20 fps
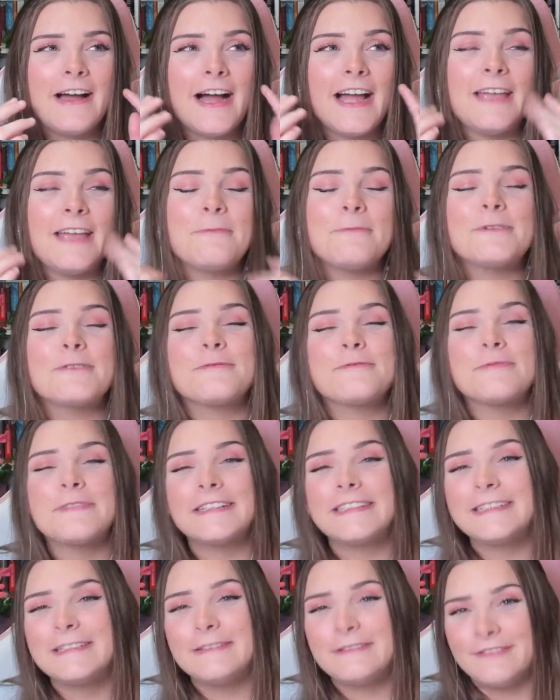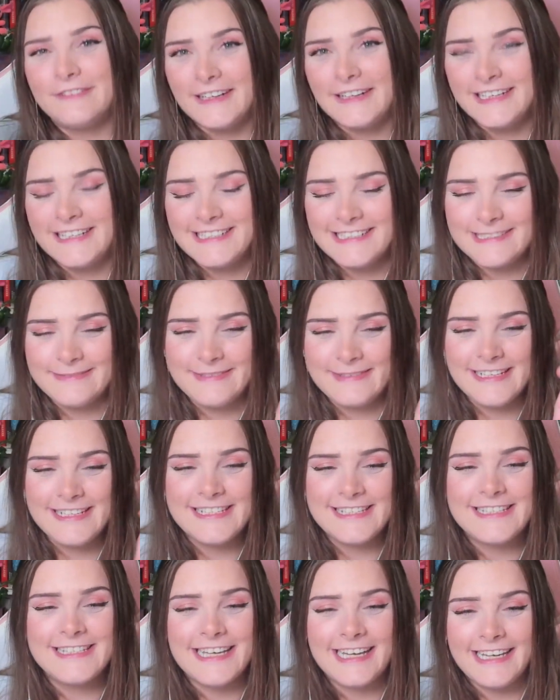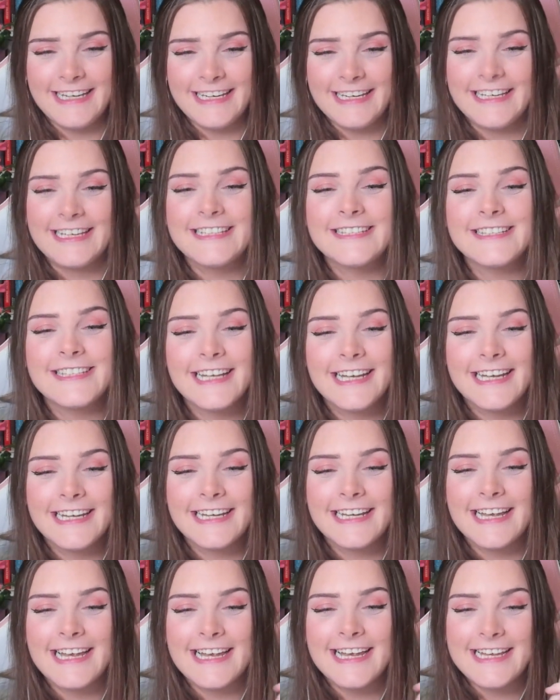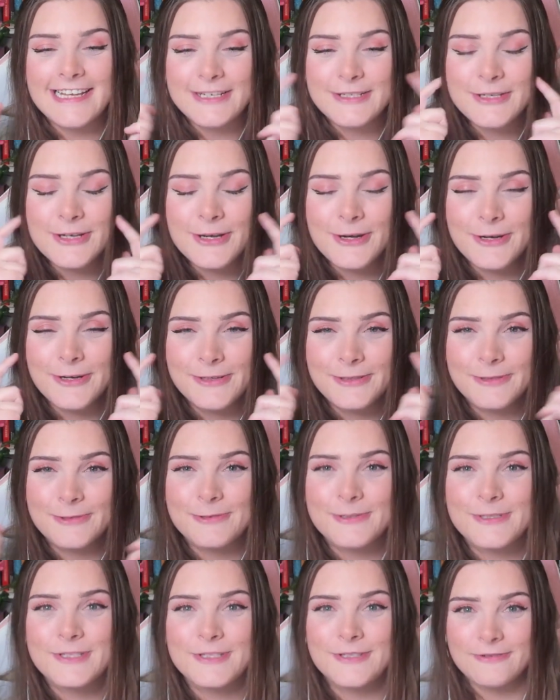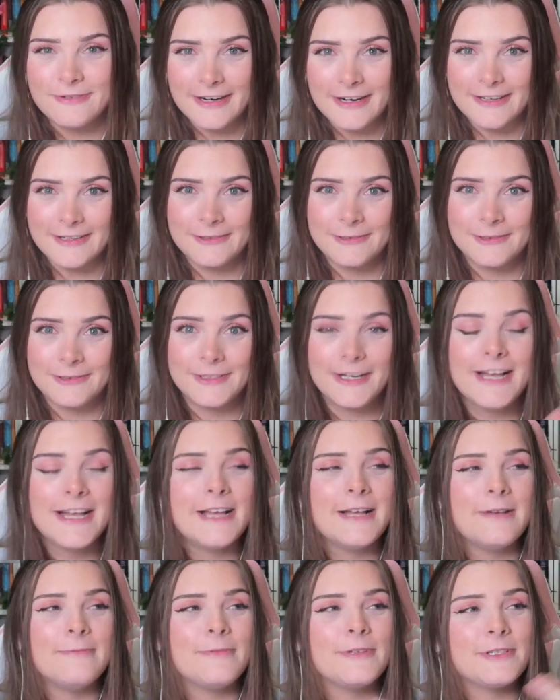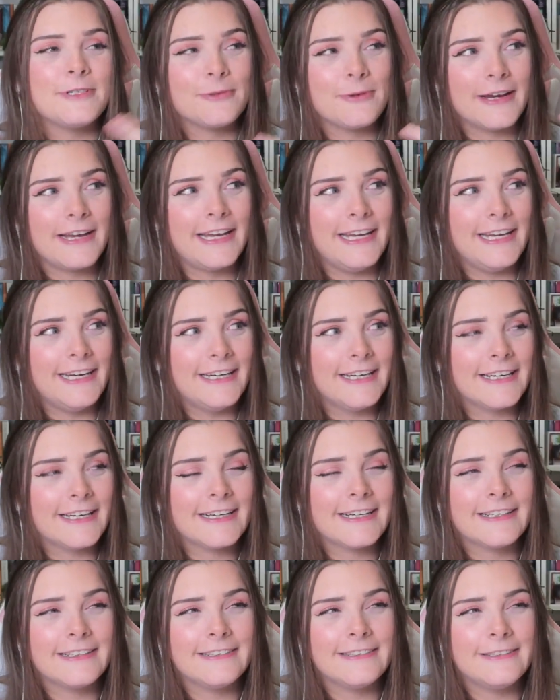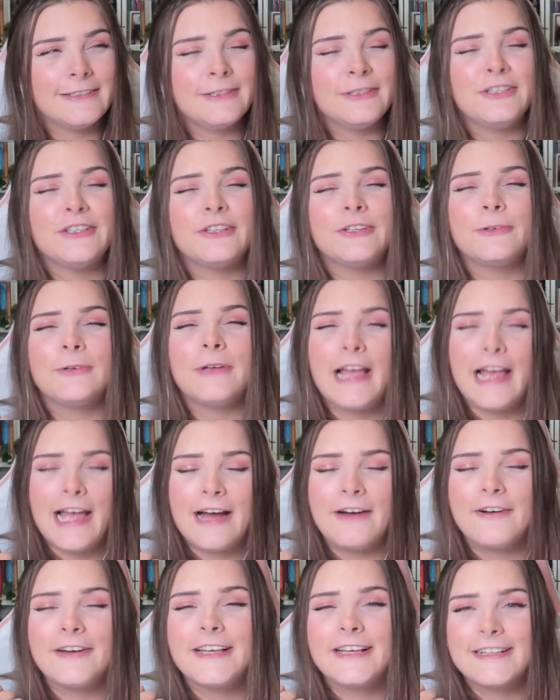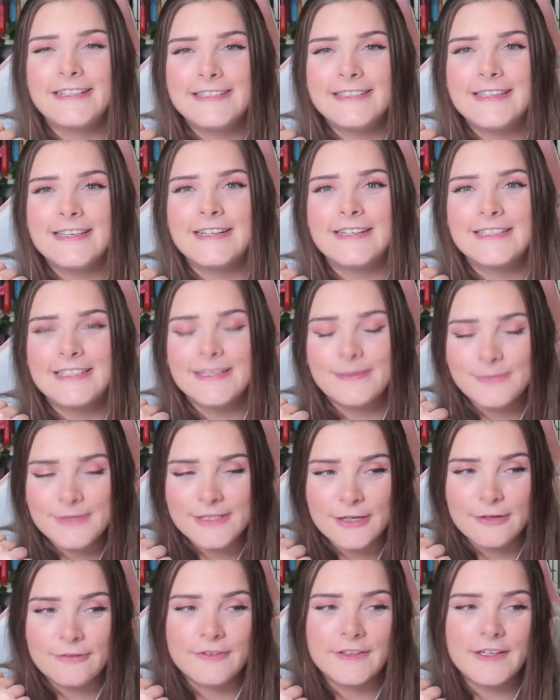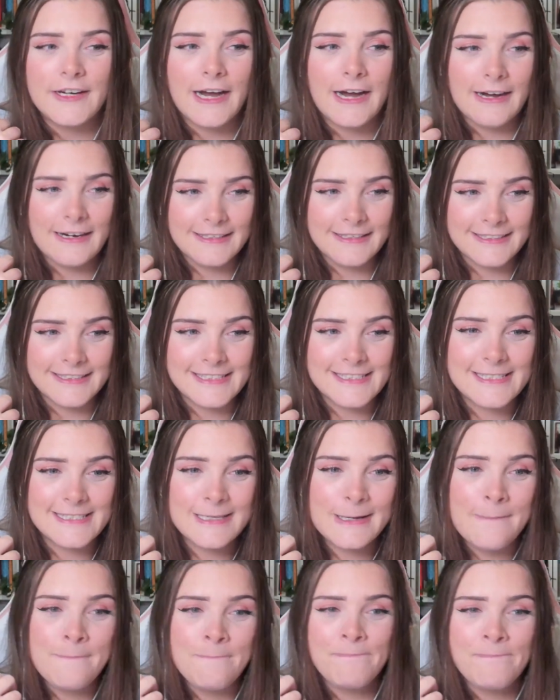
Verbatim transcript: it was really funny to me seeing his like internal struggle between, you know, how he considers himself an artist.